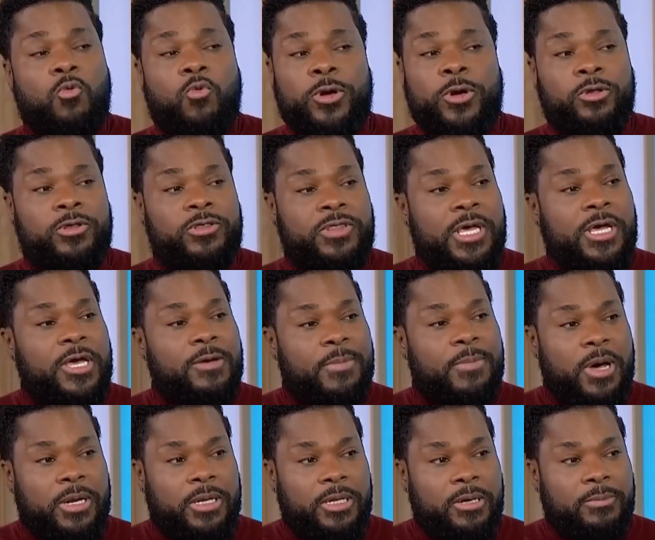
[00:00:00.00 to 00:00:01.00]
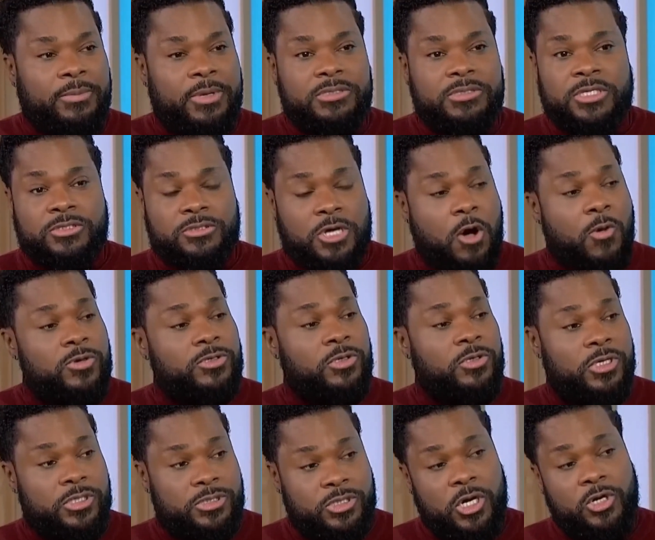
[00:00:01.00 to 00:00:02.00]
messages, strange
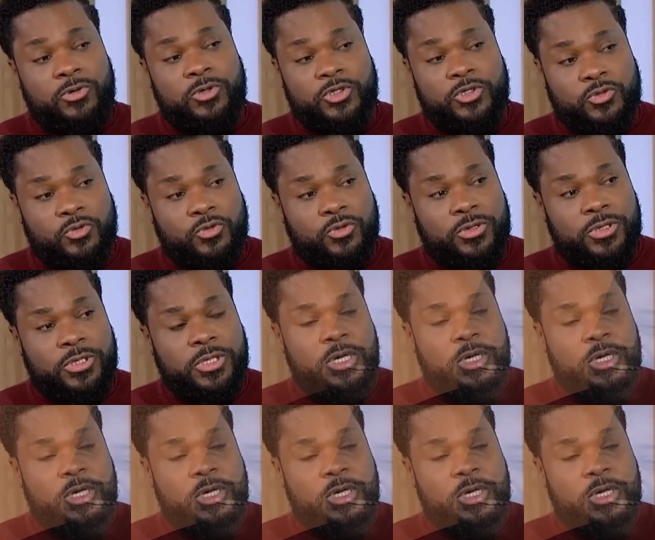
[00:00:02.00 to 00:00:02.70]
silences, and a